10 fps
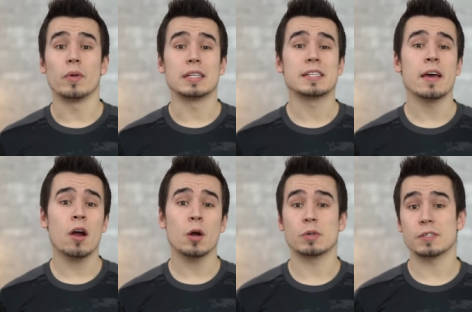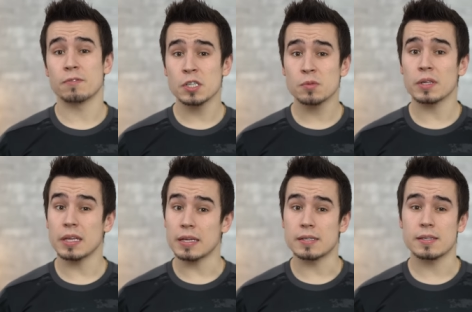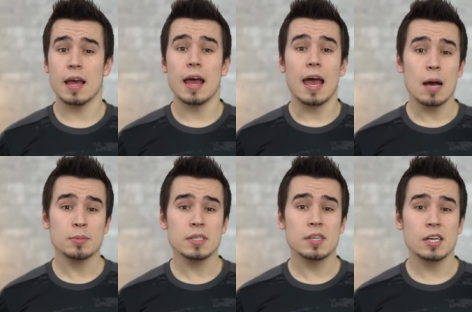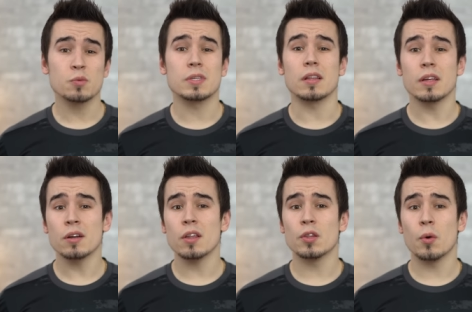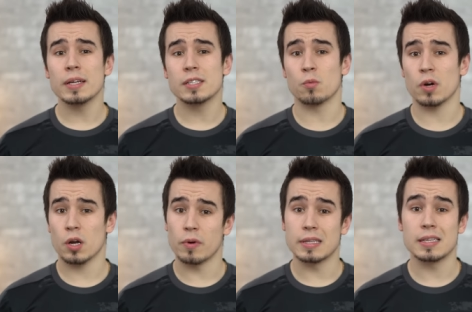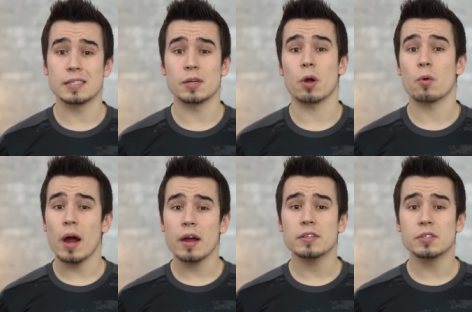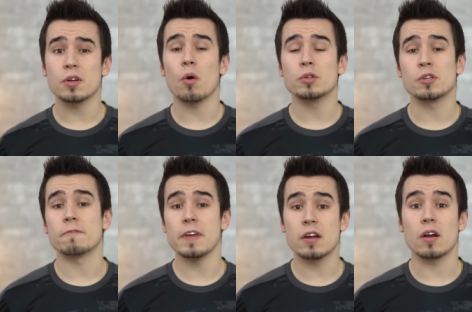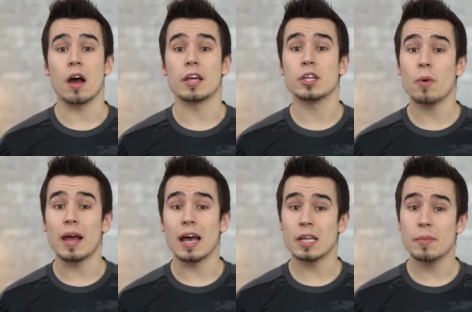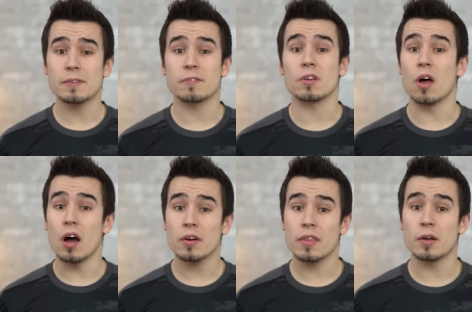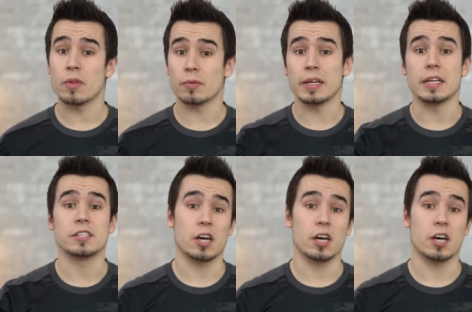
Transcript: When the XR was first released, Haptic Touch was a little annoying to work with since it required you to hold your finger on a UI element for longer than with 3D